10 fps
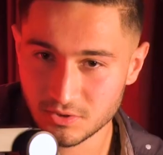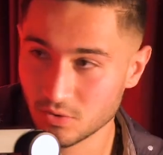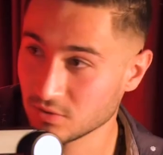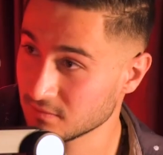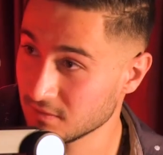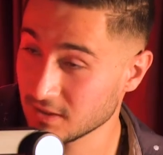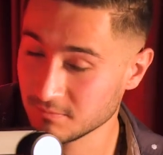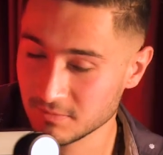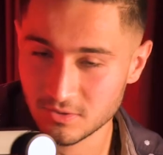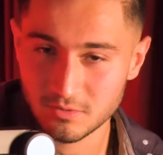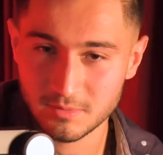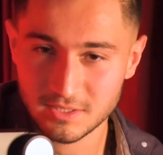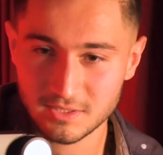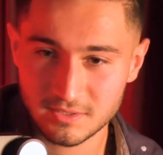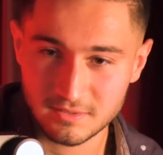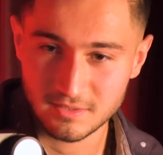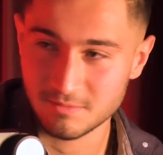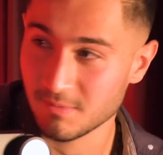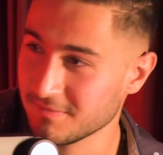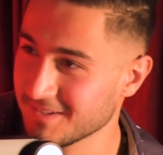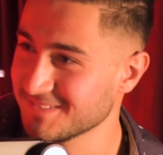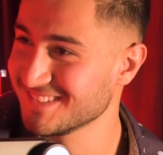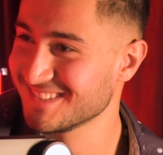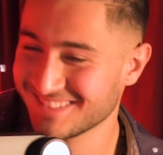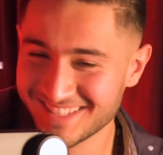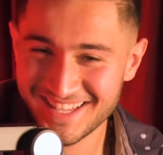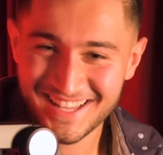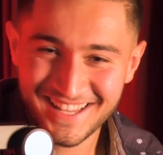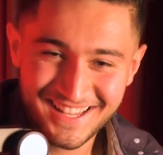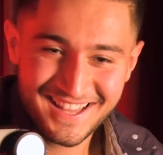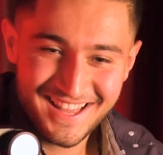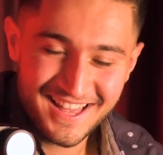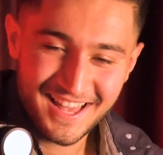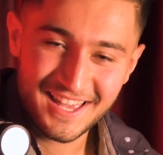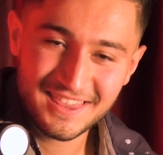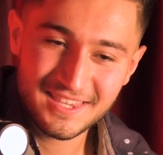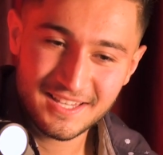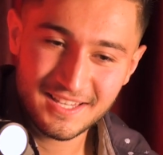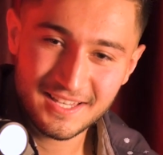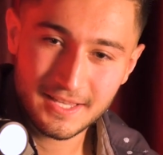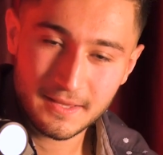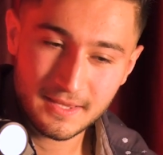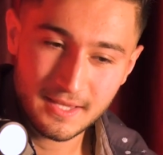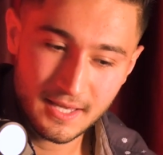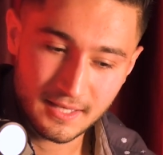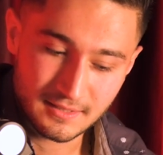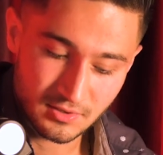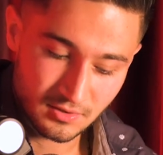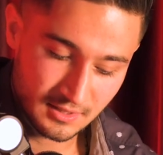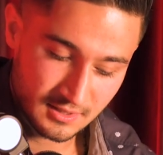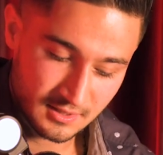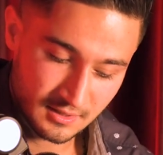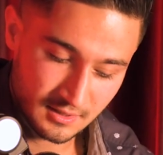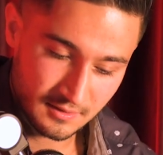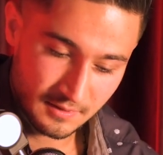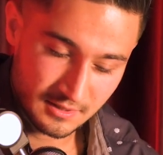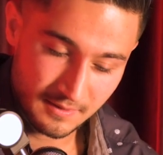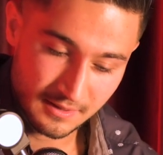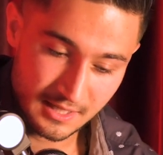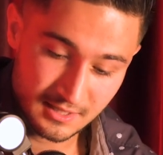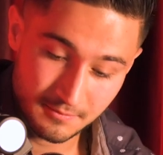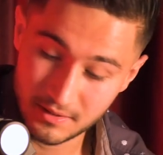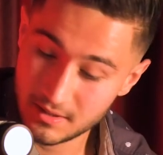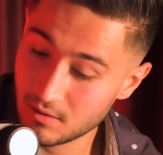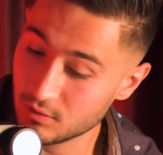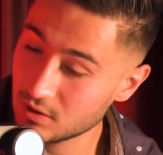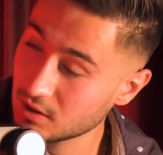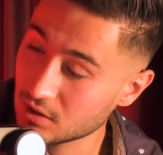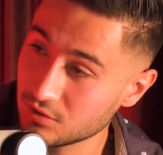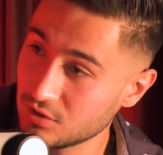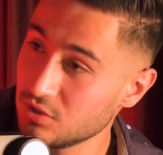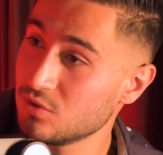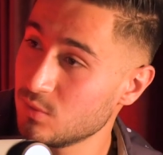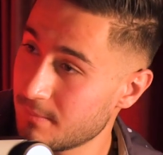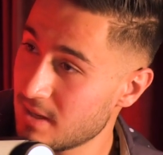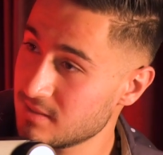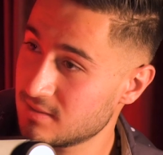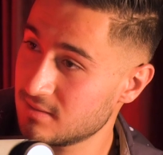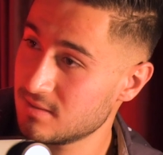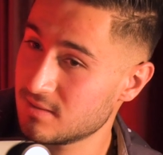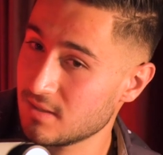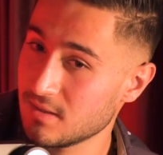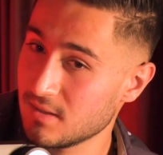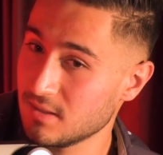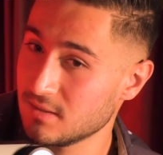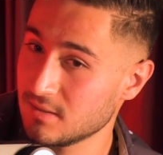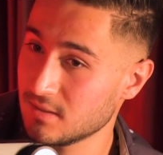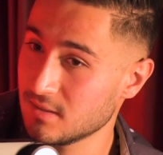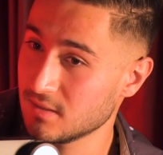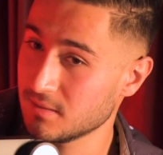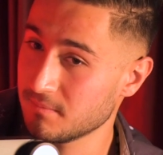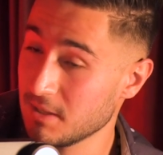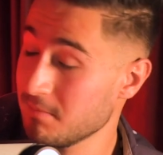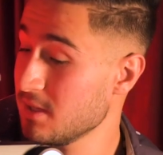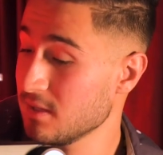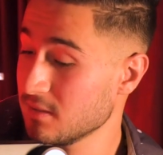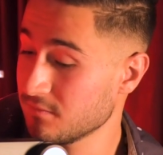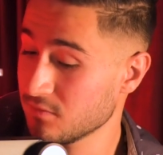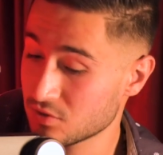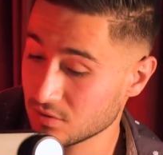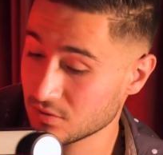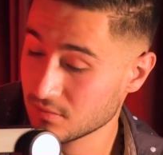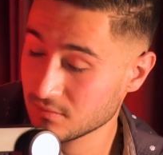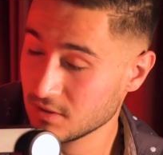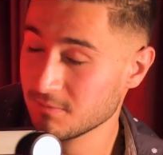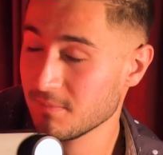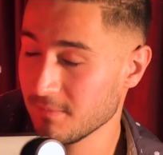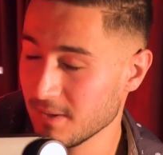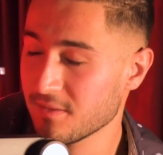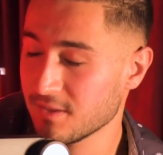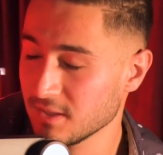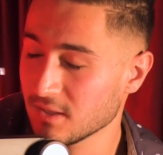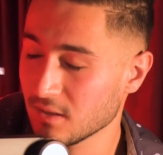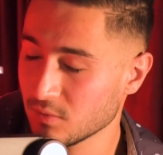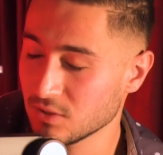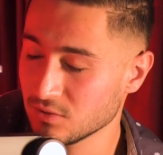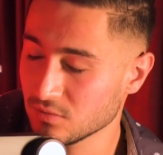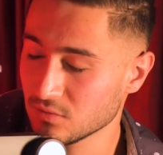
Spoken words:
Dr. Vladimir Gorbach. Is my favorite. And yeah, so that's my last year. But then I want to continue doing masters, and then maybe in the future, not maybe, I think I want to do